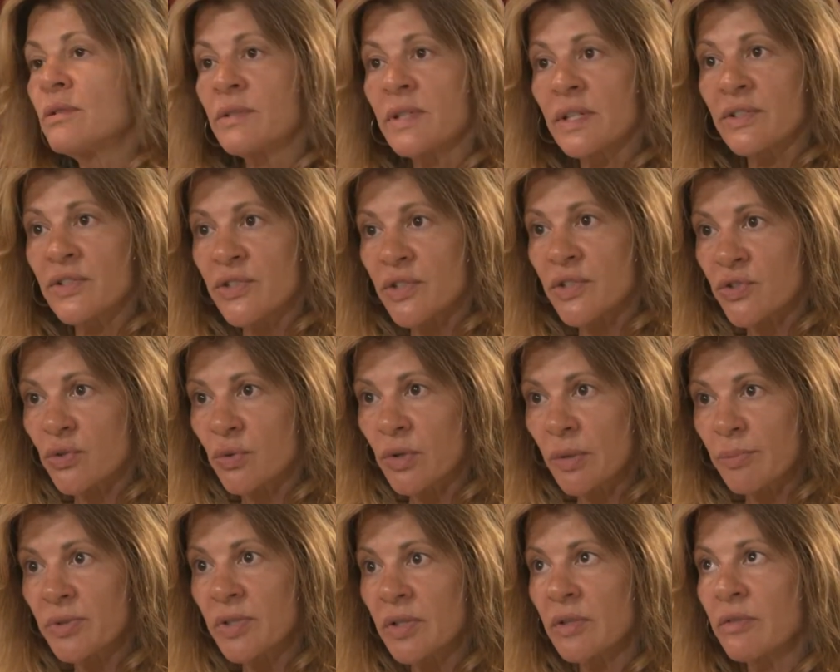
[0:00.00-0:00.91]
that's
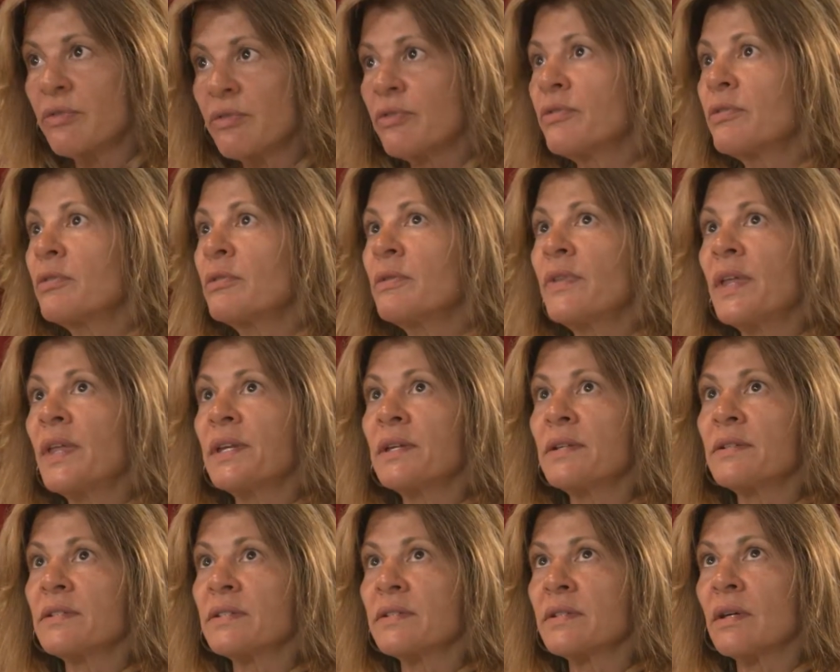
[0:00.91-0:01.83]
descriptive, that
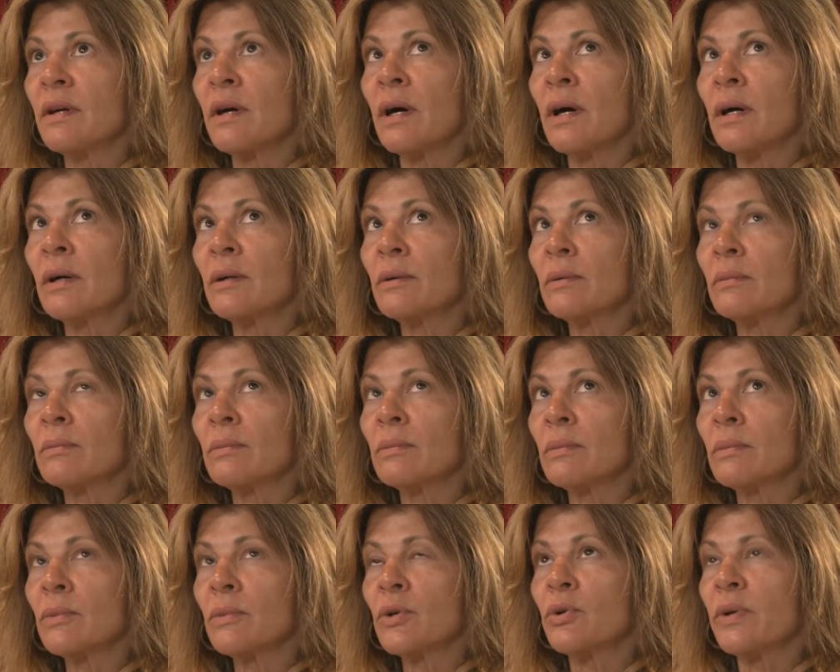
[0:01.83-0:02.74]
is
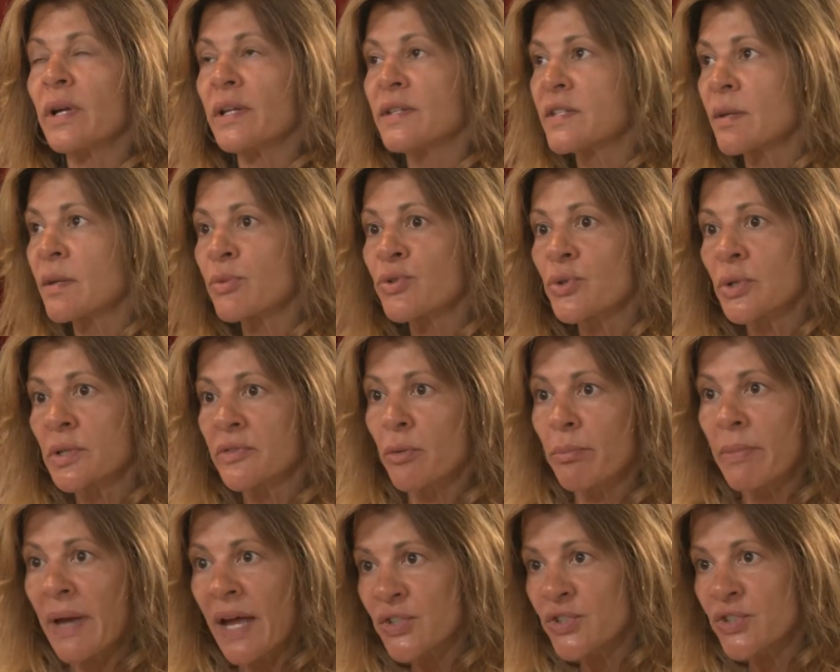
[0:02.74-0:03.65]
creates some sort of
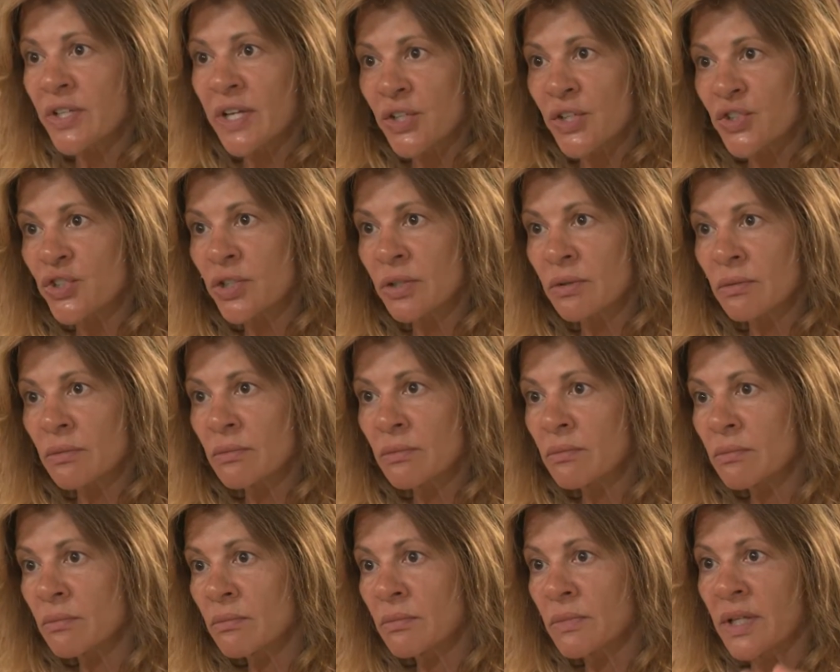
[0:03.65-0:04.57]
imagination,
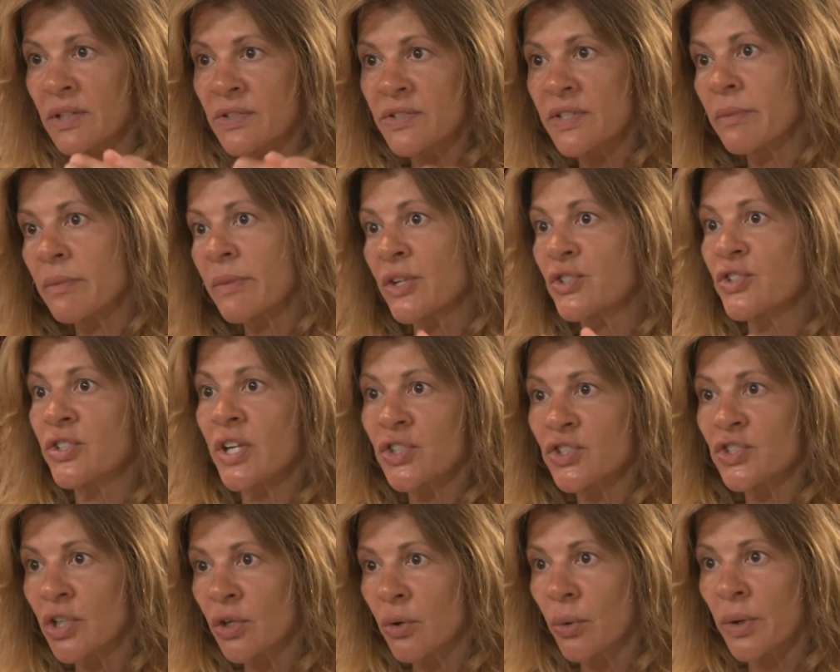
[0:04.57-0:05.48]
gets the
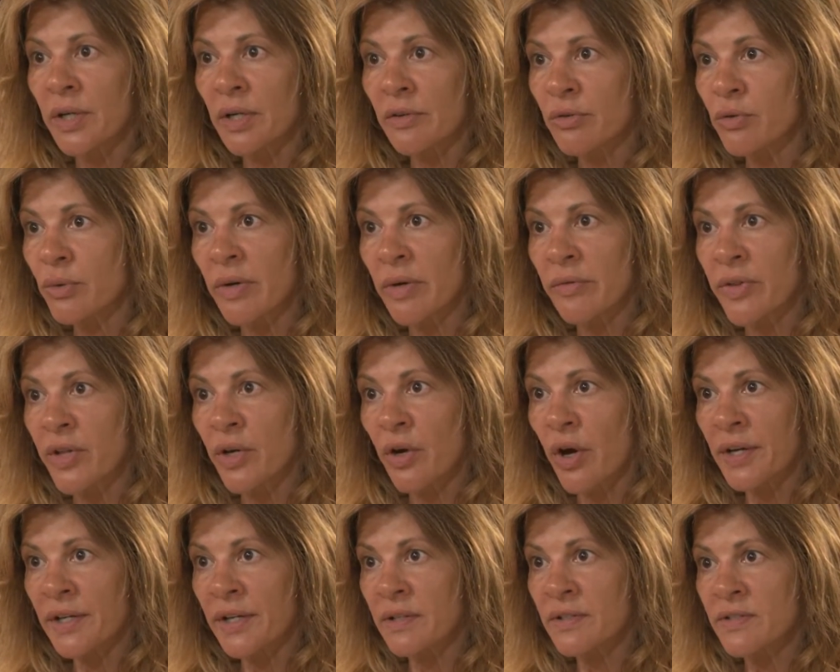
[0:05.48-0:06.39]
imagination going of whoever the
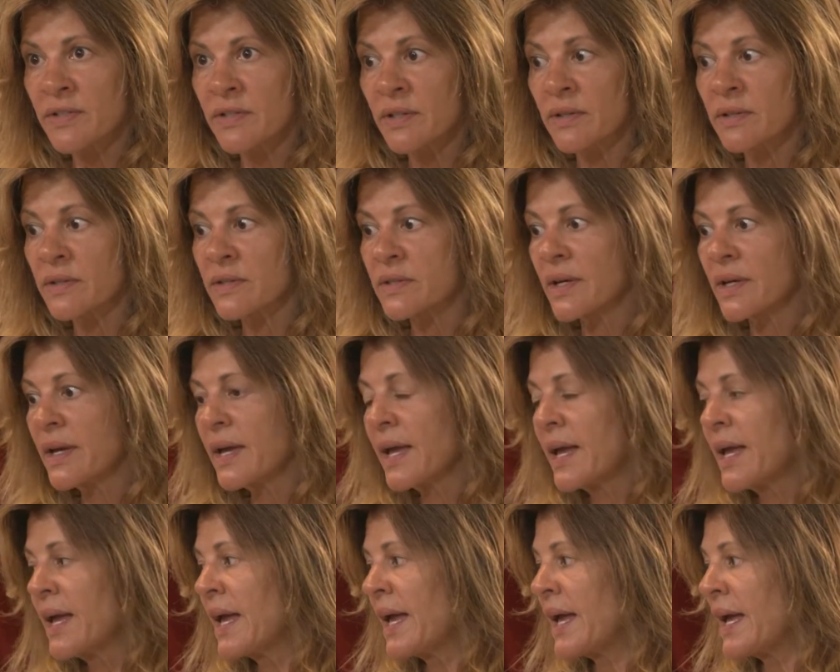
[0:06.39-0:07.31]
audience is,
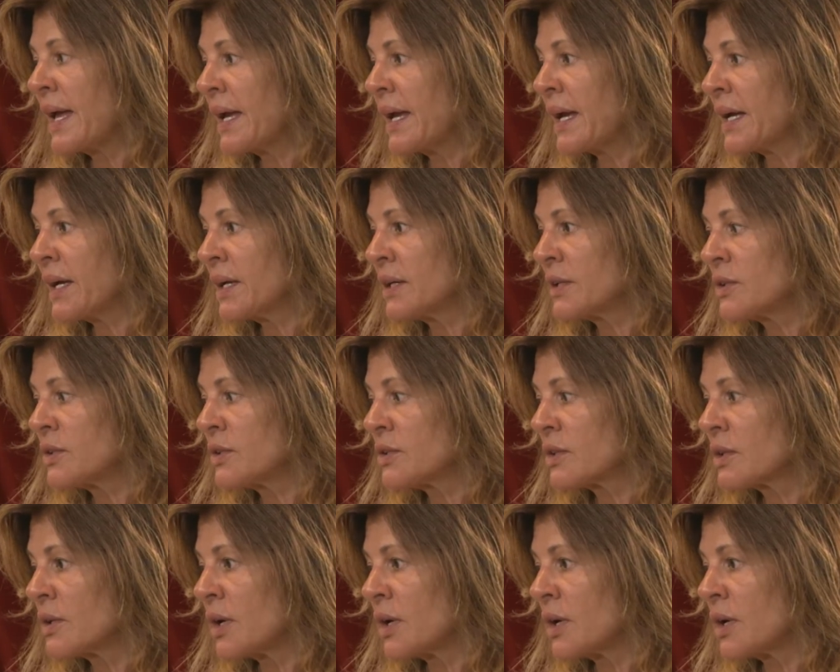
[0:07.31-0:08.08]
and